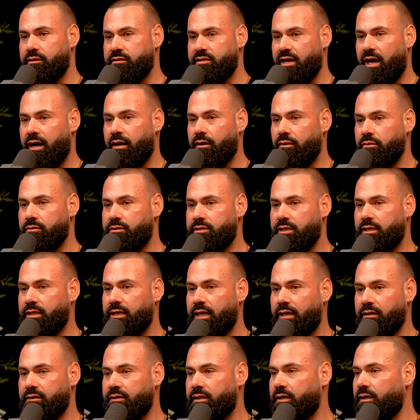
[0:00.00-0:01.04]
entire hotel
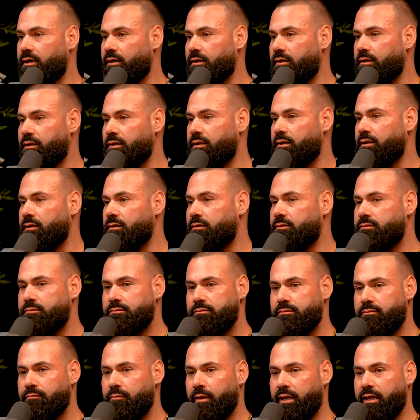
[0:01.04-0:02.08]
out there and
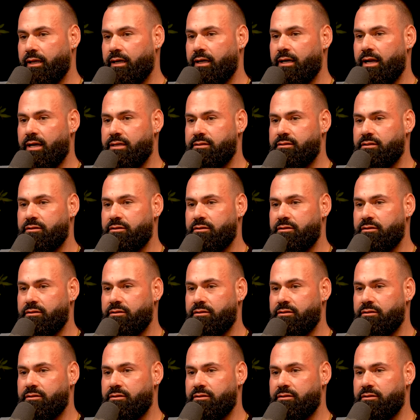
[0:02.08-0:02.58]
make it a nice